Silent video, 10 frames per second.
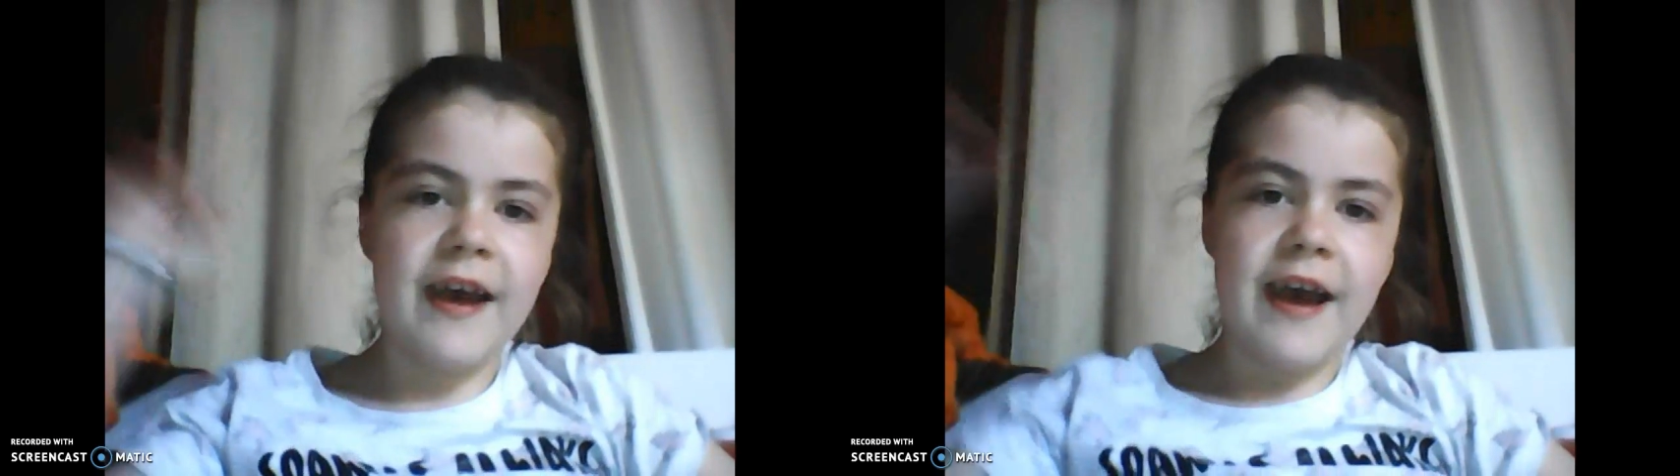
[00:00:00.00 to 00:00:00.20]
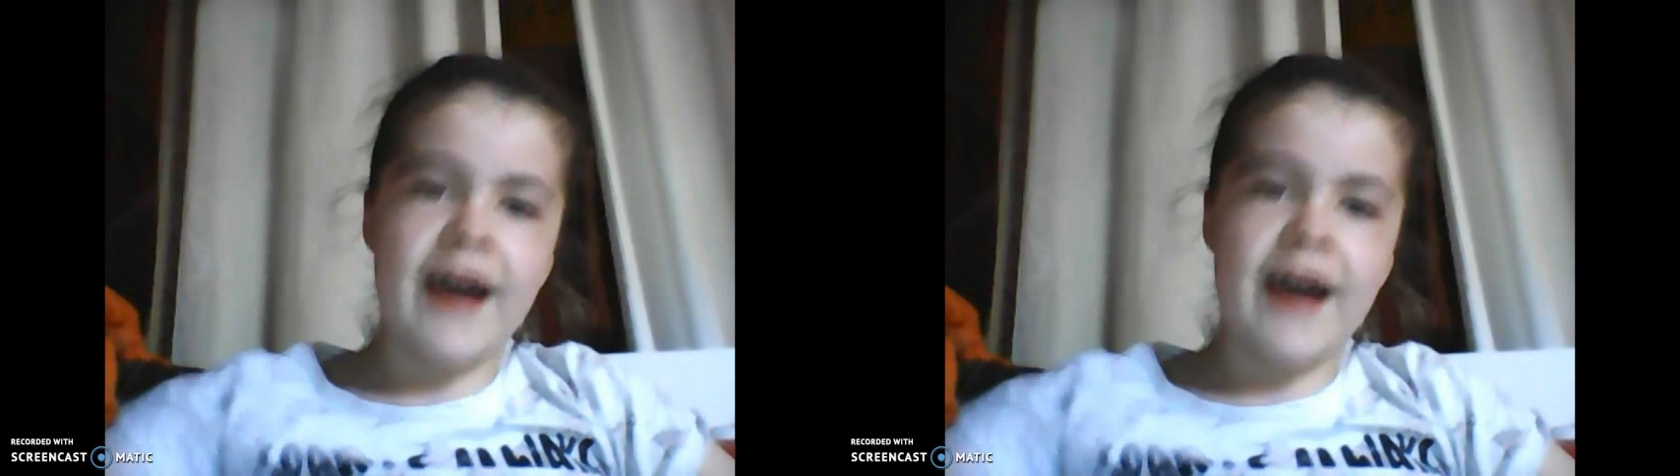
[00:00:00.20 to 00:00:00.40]

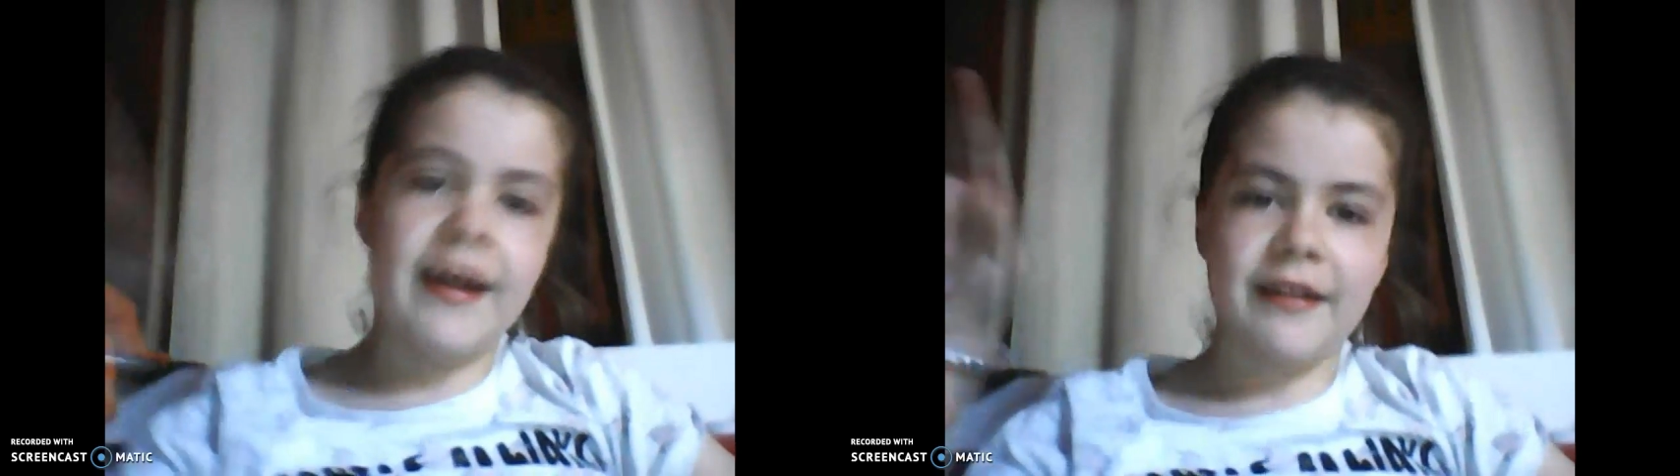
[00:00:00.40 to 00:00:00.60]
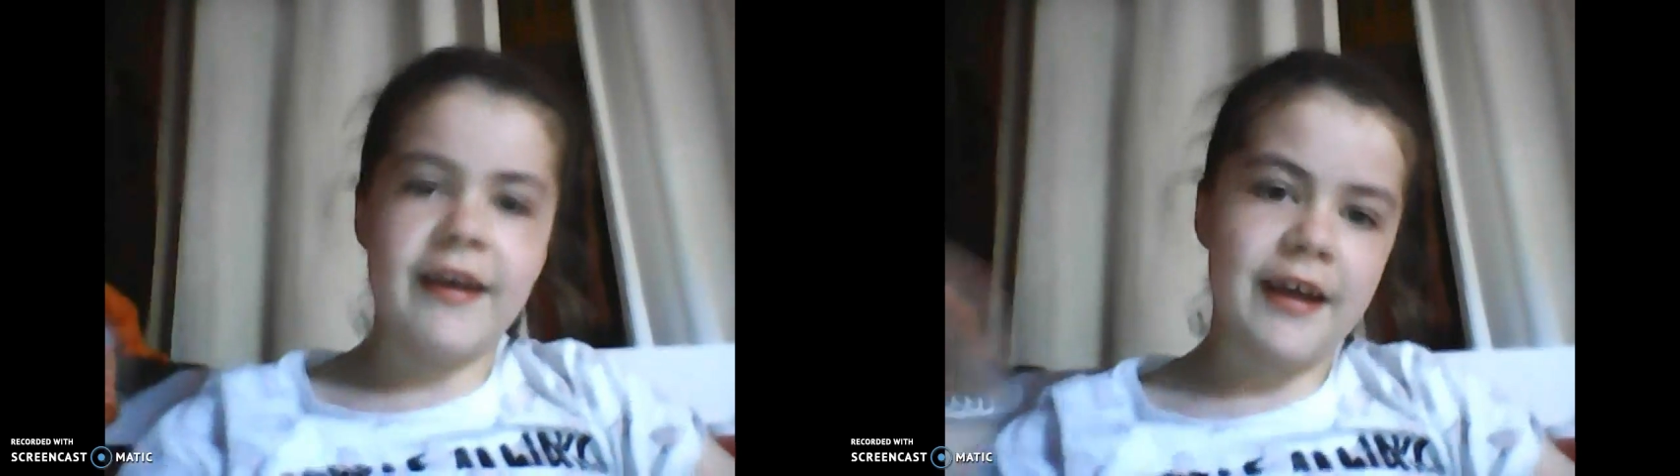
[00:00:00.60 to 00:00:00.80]
and
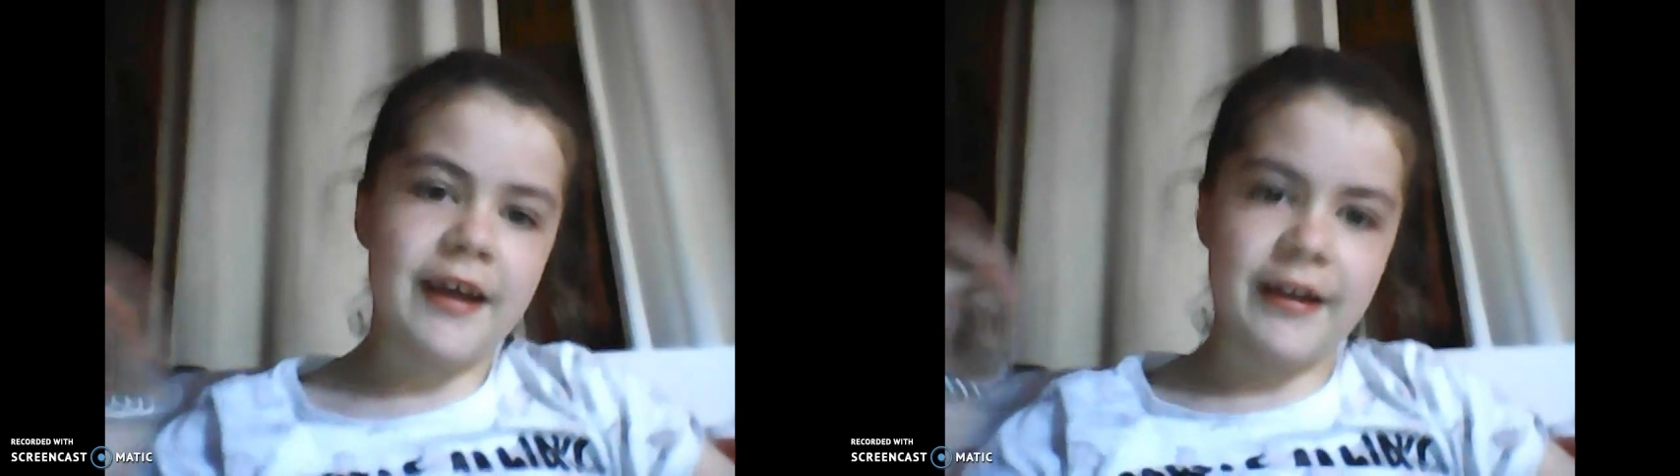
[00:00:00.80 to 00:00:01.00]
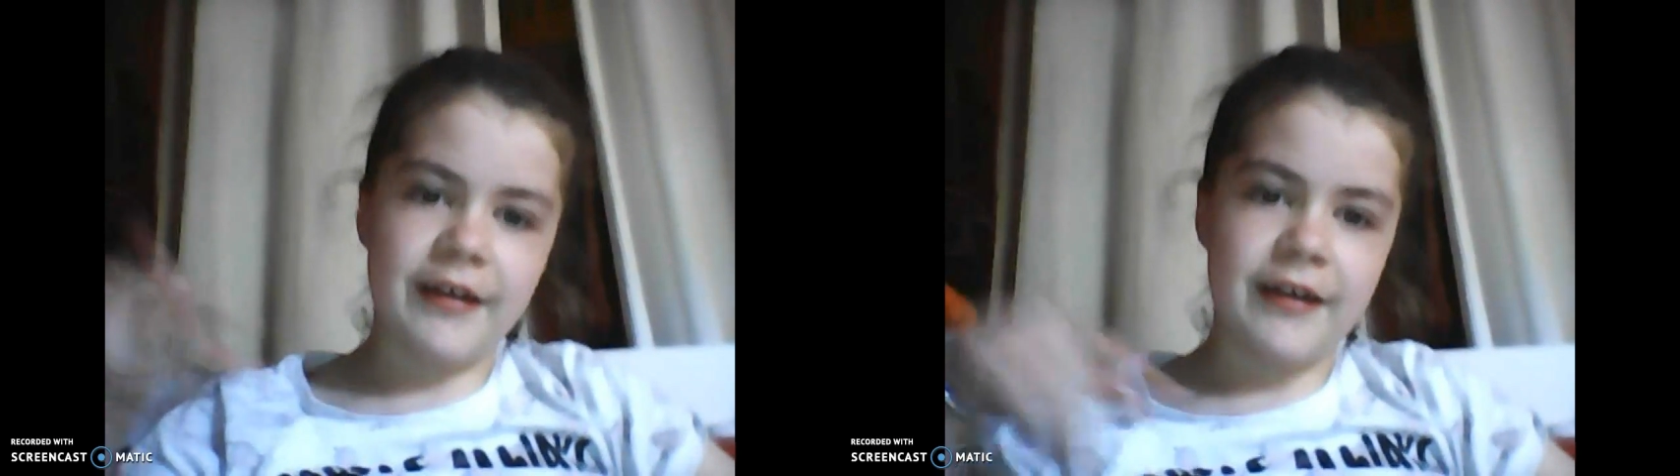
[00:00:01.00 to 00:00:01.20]
then